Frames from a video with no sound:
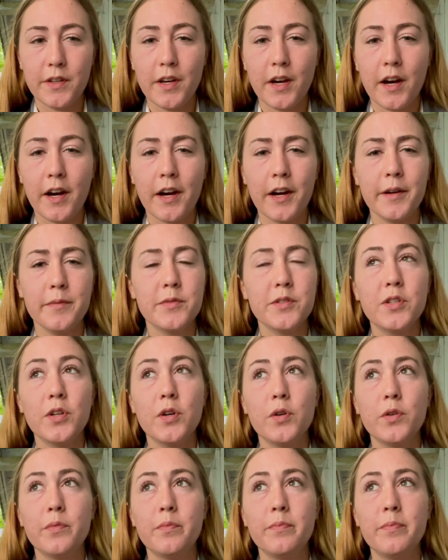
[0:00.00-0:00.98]
Uh,
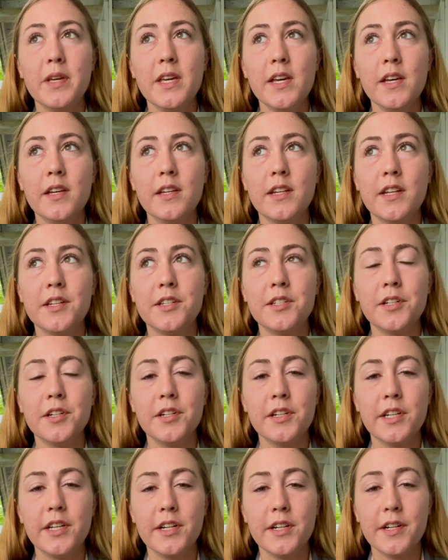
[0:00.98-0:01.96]
so being an
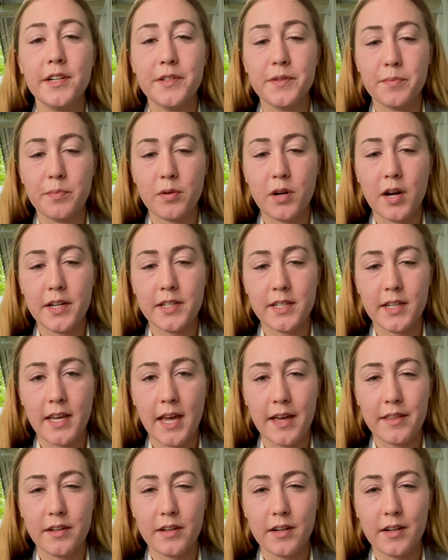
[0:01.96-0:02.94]
intern here has brought
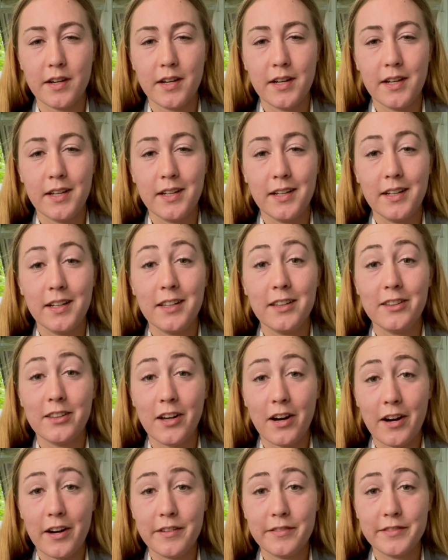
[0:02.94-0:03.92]
together a
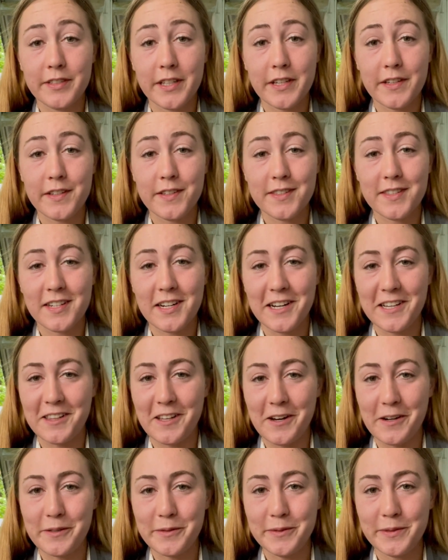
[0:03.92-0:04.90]
lot of things that I
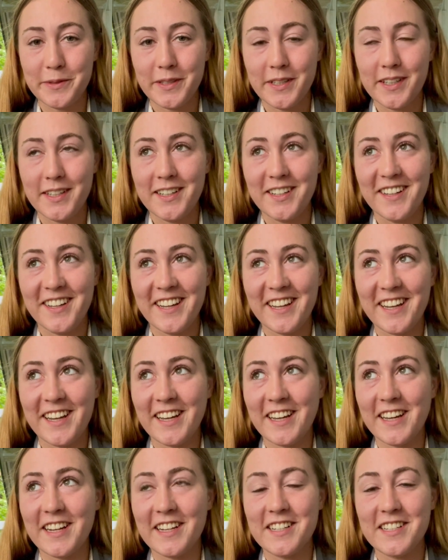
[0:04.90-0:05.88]
love,
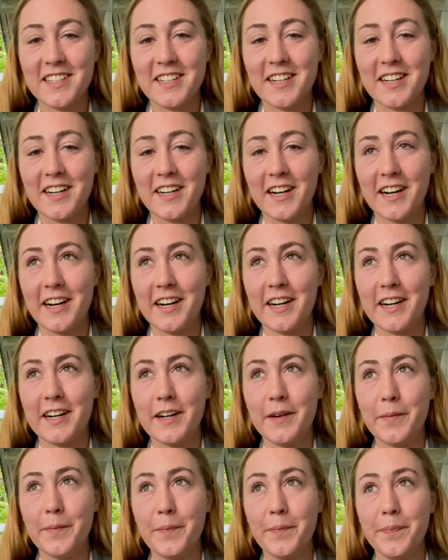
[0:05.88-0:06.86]
and
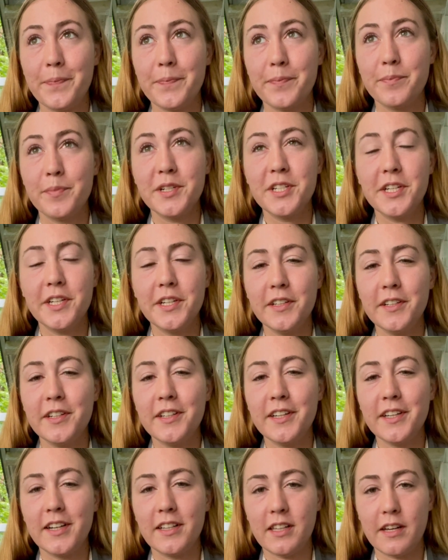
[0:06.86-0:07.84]
um,
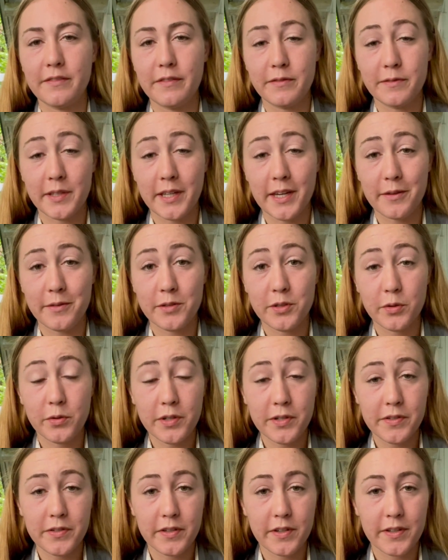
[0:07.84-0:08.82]
particularly a love of the
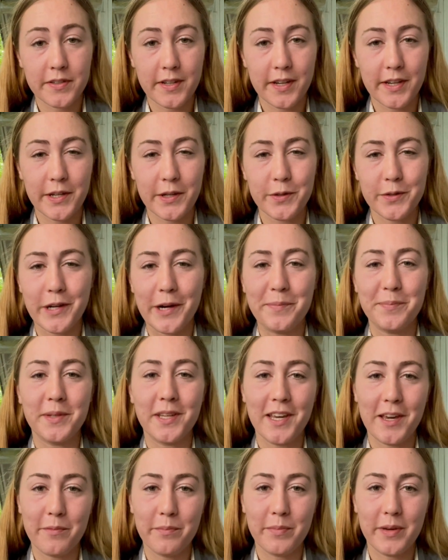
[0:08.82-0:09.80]
outdoors because I grew up
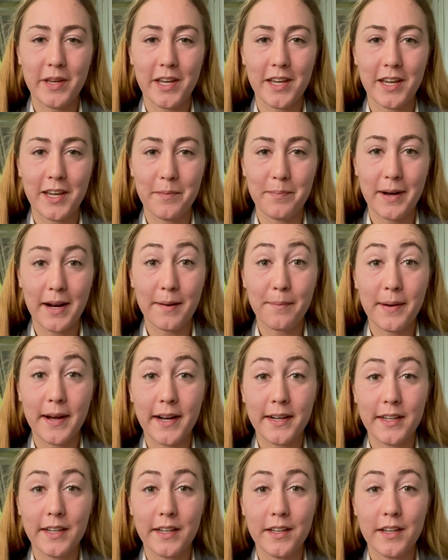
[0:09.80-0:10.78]
camping and
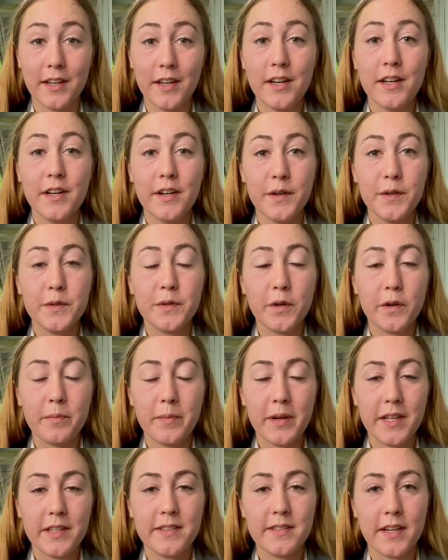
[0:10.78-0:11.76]
backpacking, so it
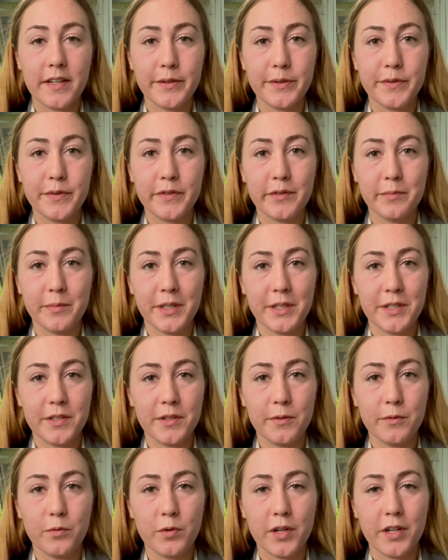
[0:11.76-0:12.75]
made sense for me
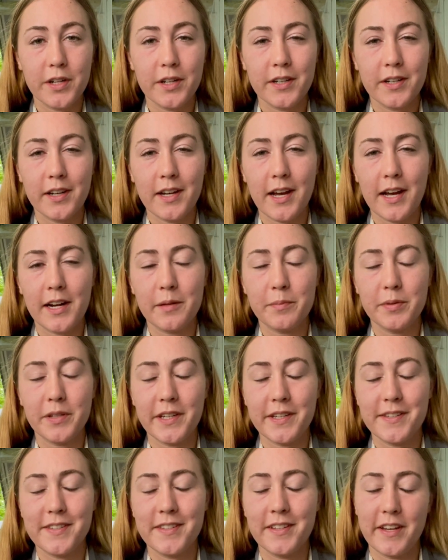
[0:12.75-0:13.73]
to work at a
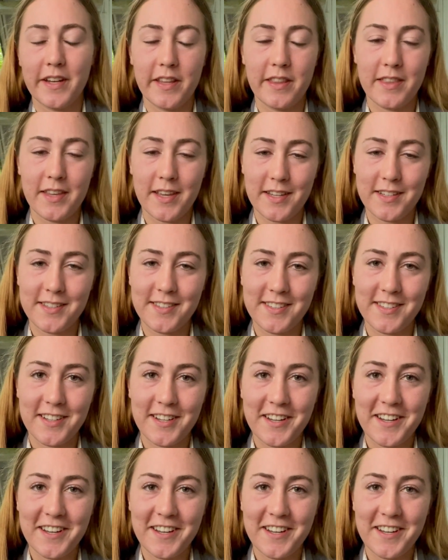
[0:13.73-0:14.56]
place like this.